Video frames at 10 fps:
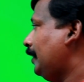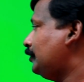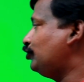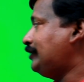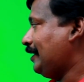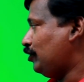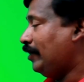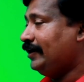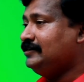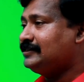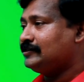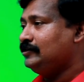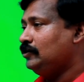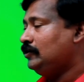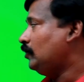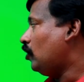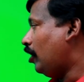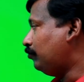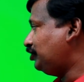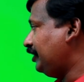So, second one is
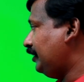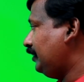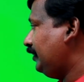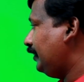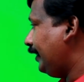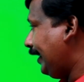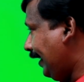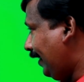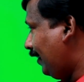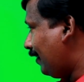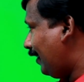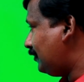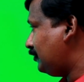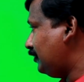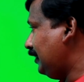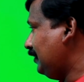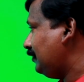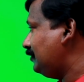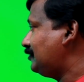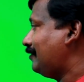option A,
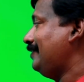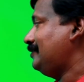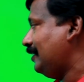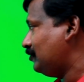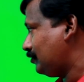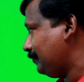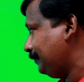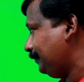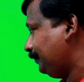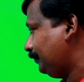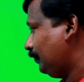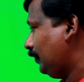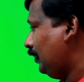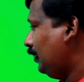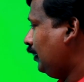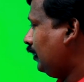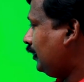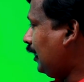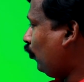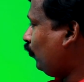attending is the right answer.
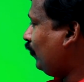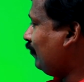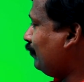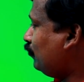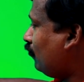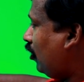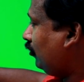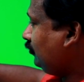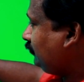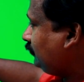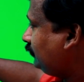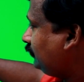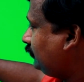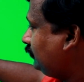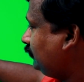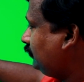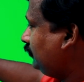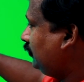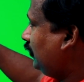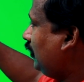Now, when we move on,
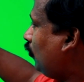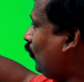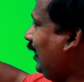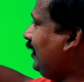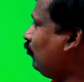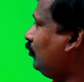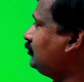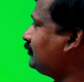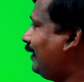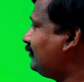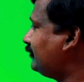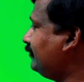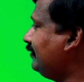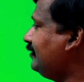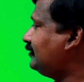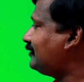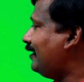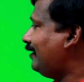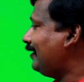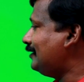while he was attending his
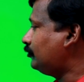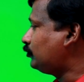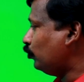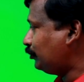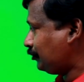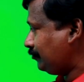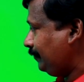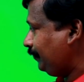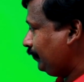undergraduate course.